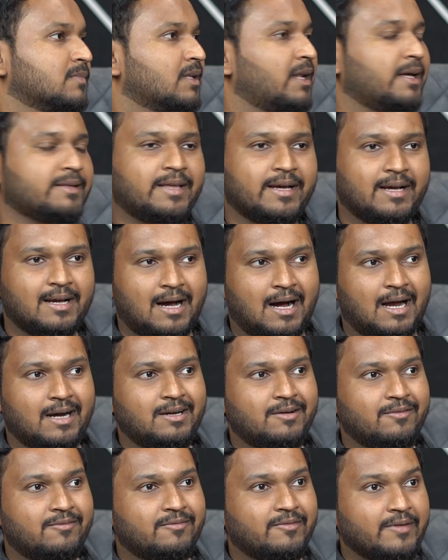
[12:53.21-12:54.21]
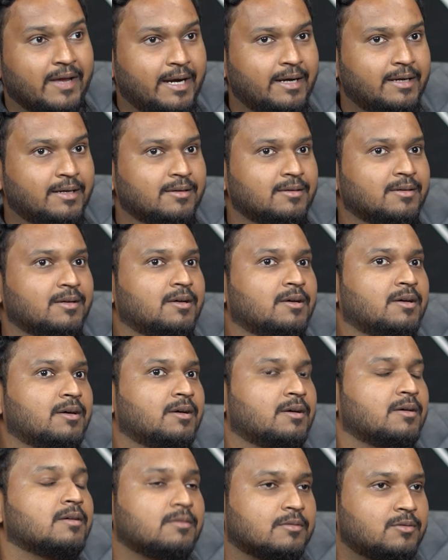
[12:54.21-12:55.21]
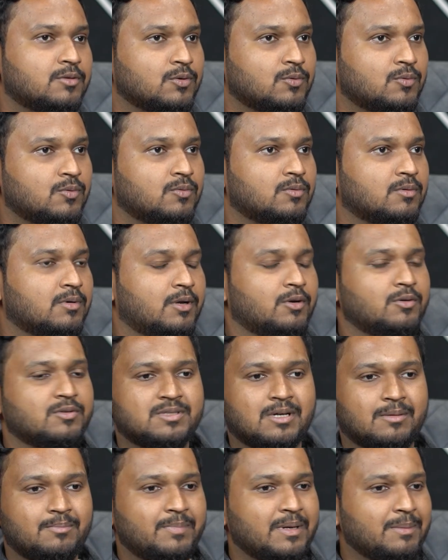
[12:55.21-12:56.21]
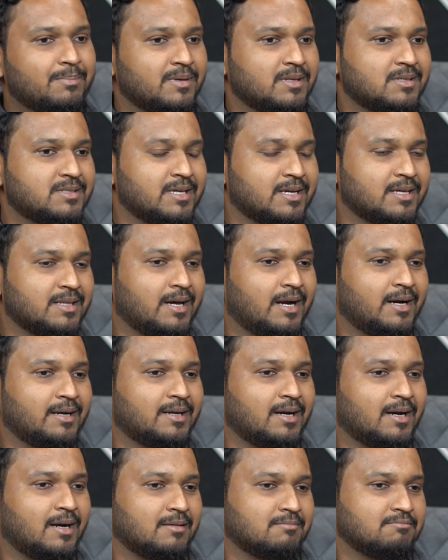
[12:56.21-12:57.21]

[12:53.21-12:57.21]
Like they can't wait to, some people say that,